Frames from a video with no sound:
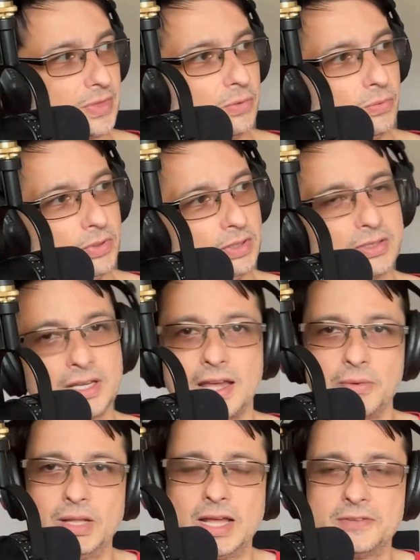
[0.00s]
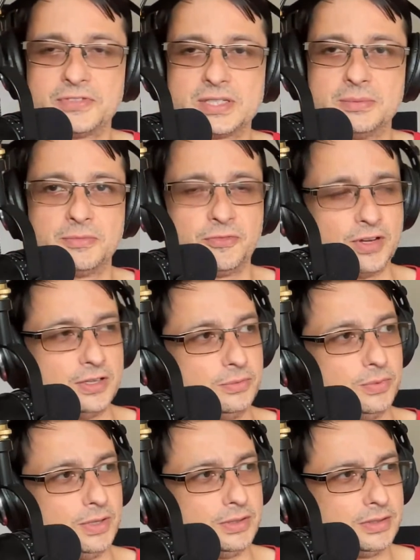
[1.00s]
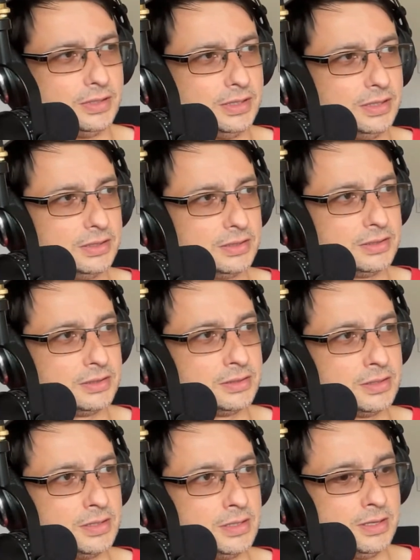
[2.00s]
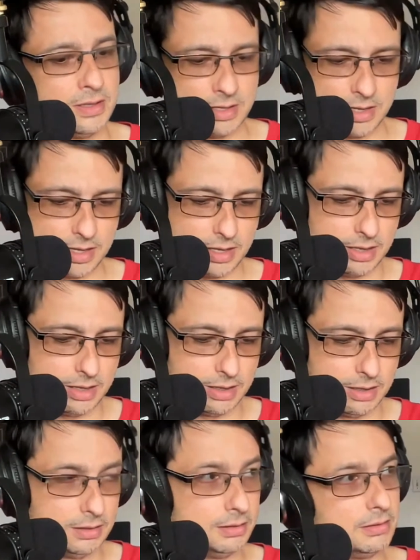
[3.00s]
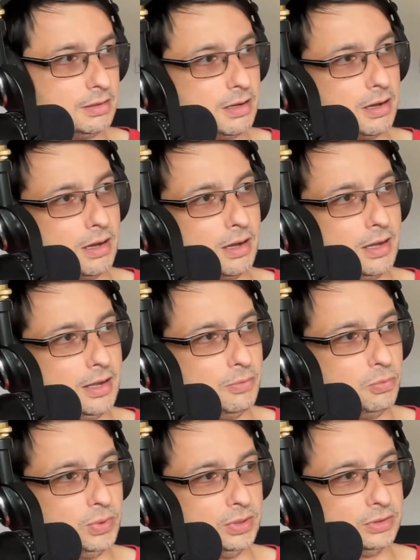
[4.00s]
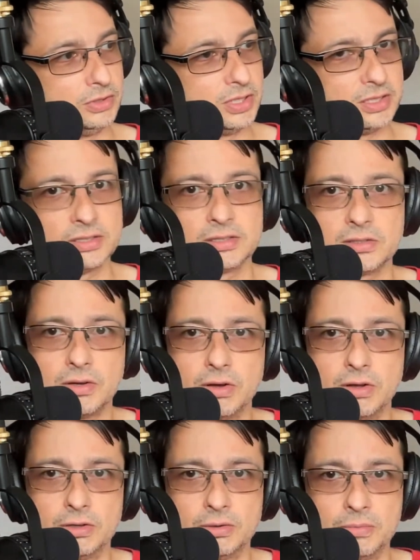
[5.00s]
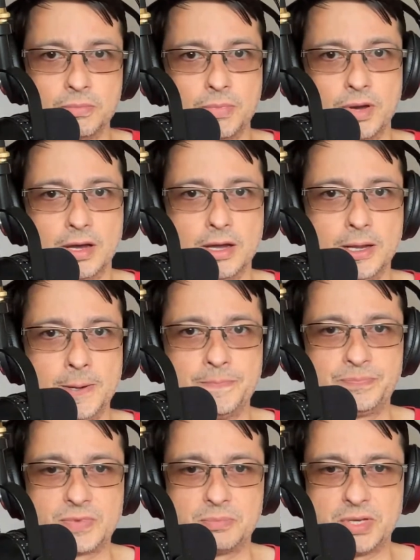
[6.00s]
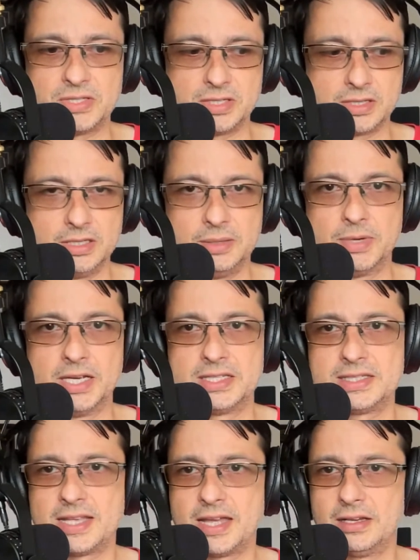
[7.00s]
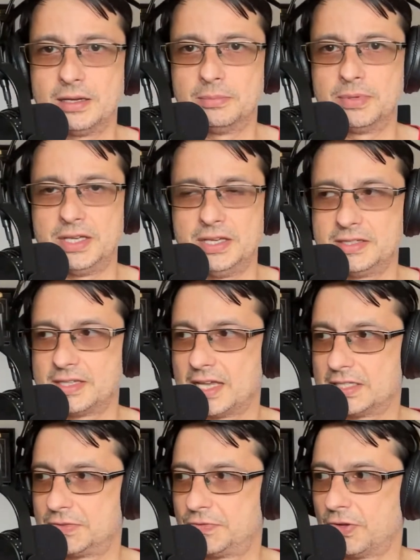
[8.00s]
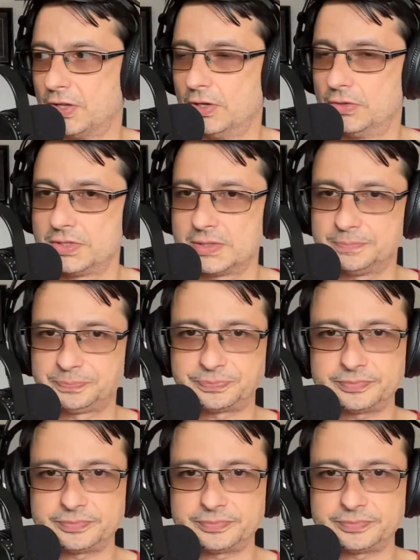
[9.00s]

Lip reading: we'll have some fun with this. And I will just on my basically my setup is as follows.